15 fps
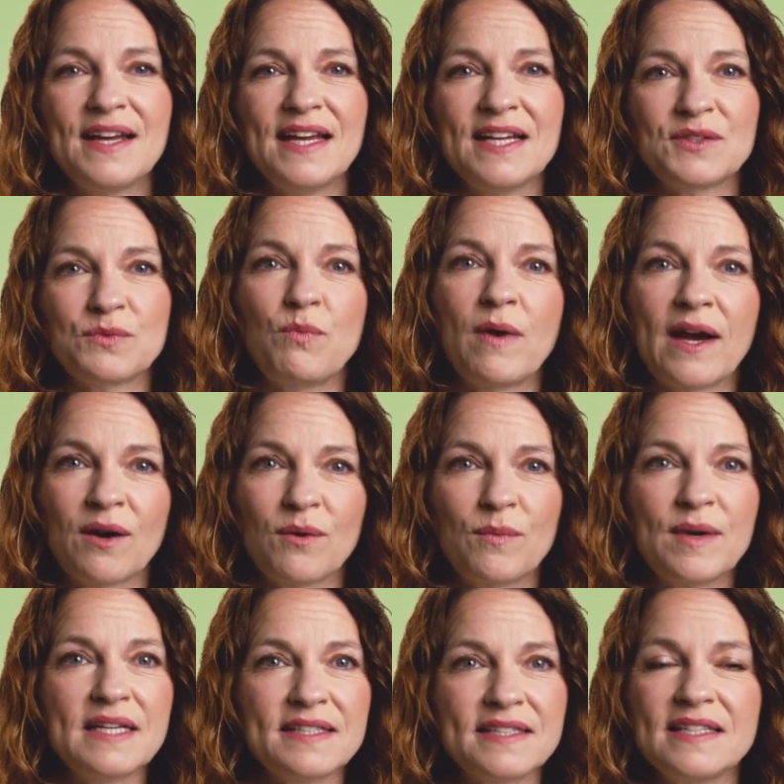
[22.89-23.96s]
is where
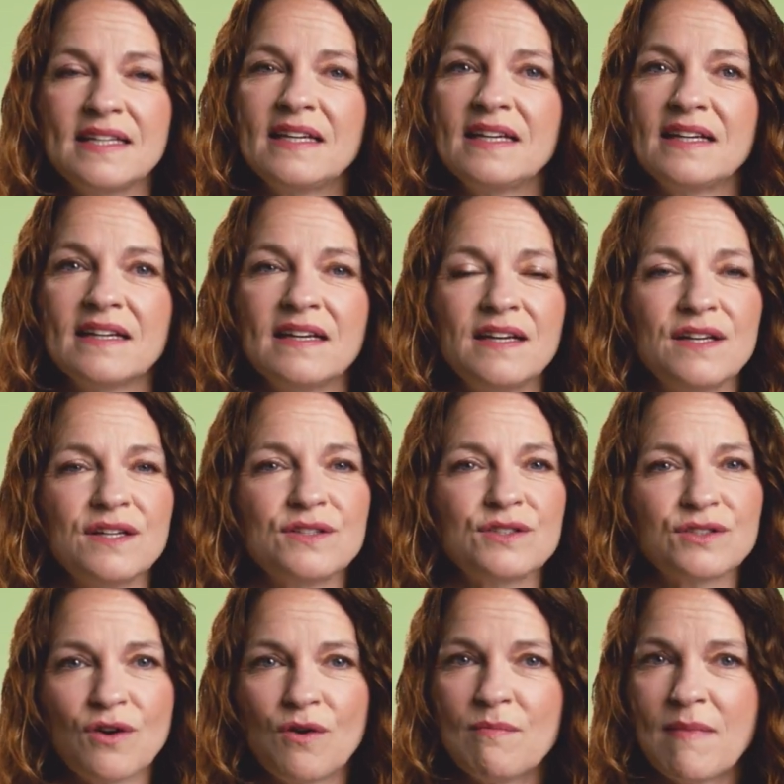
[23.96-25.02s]
we see
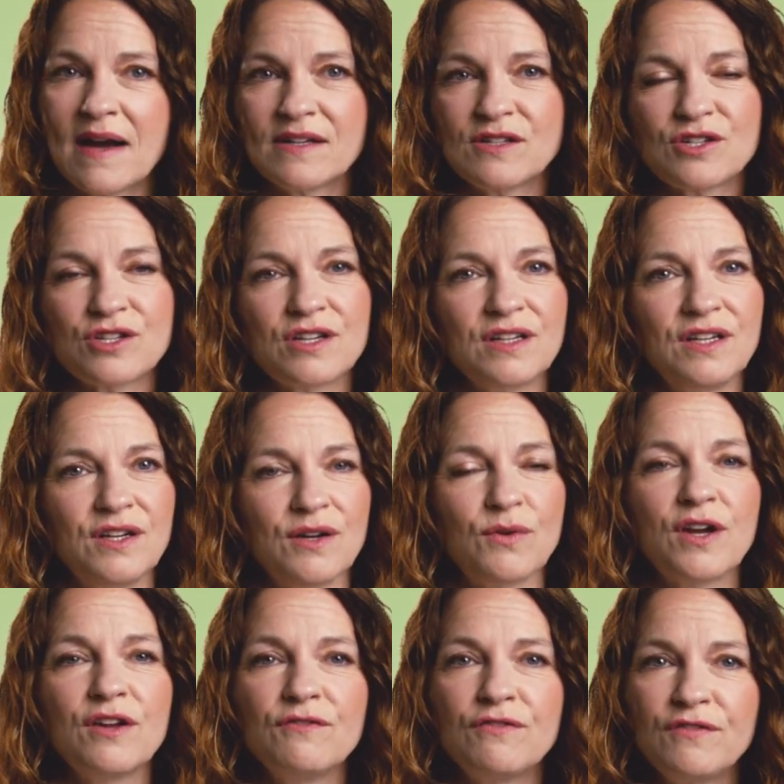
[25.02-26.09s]
so much,
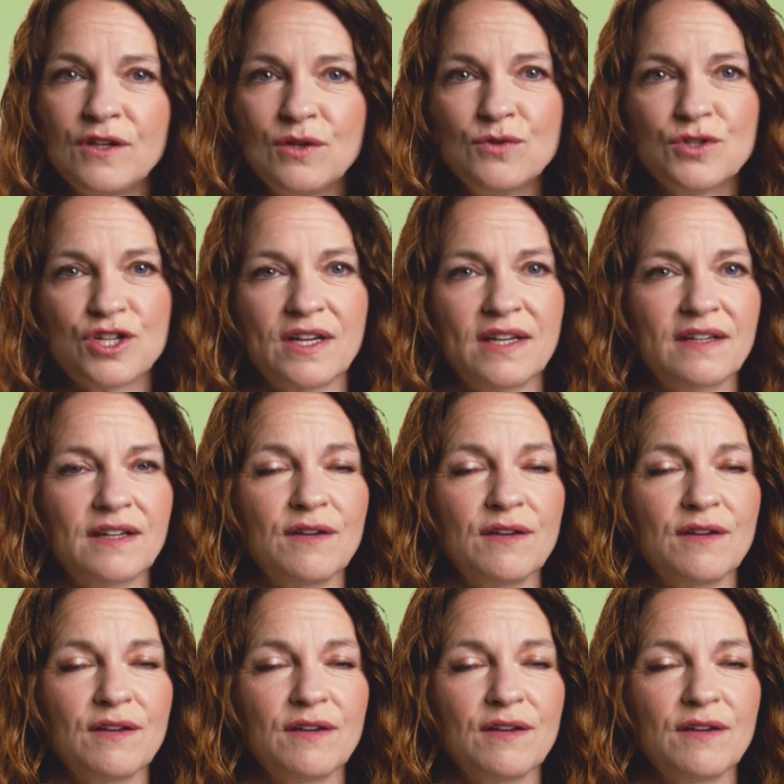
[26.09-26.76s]
confusion.